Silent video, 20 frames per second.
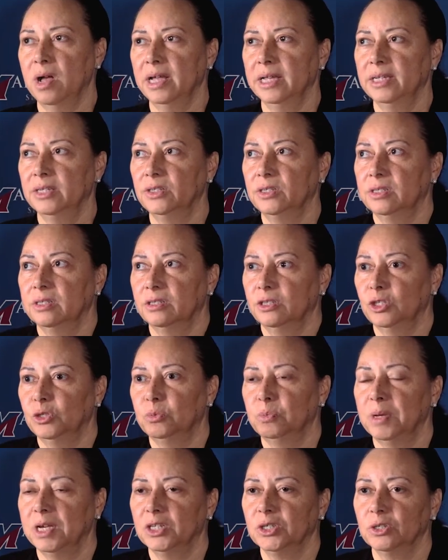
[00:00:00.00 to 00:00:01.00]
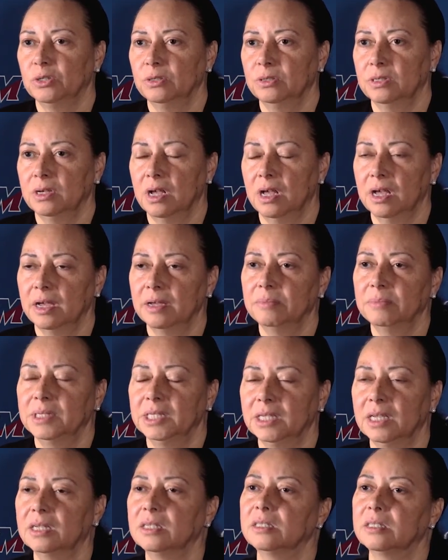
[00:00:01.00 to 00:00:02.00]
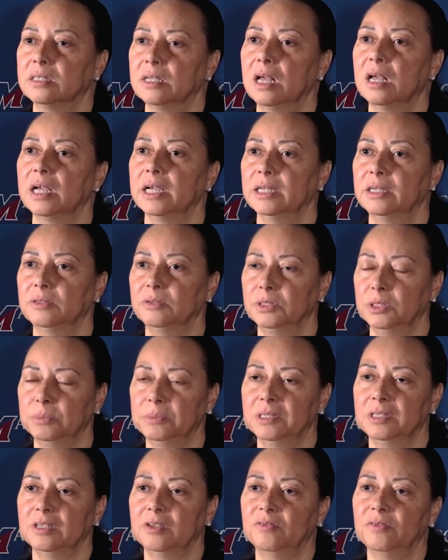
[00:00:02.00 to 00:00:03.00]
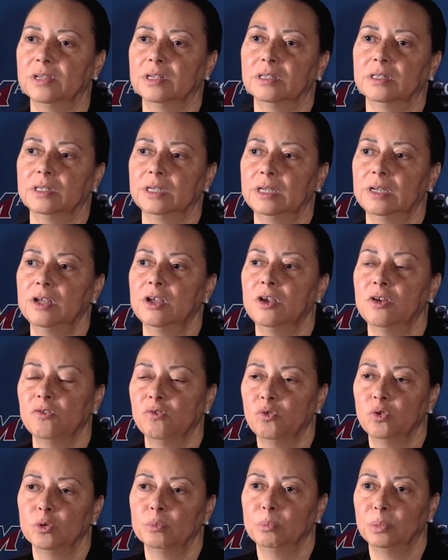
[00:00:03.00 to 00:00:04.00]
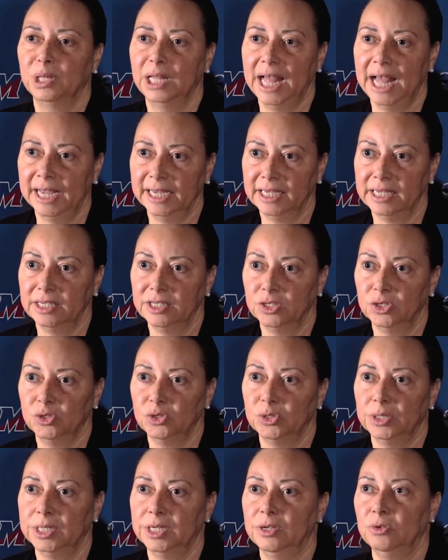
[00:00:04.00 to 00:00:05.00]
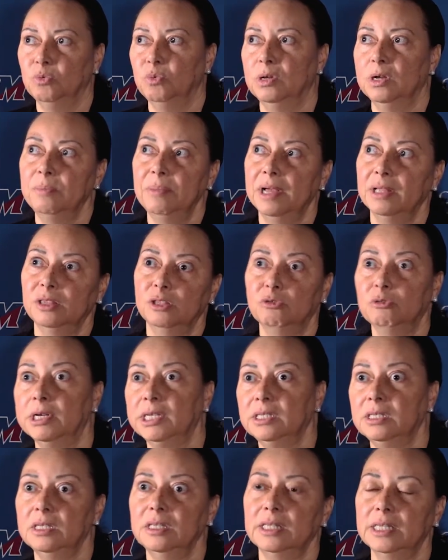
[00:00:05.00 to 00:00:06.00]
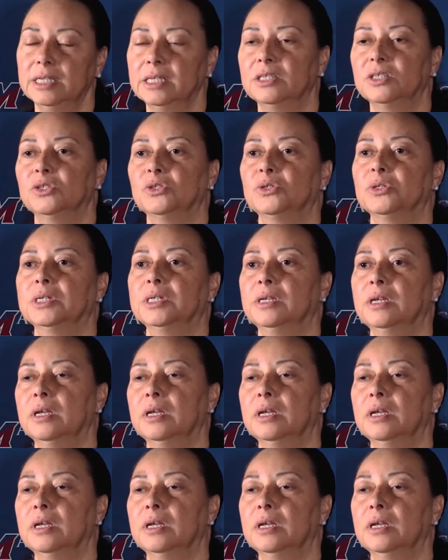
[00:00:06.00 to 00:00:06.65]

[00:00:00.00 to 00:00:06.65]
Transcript: is the special time set aside specifically for Black history? And what about the rest of the history?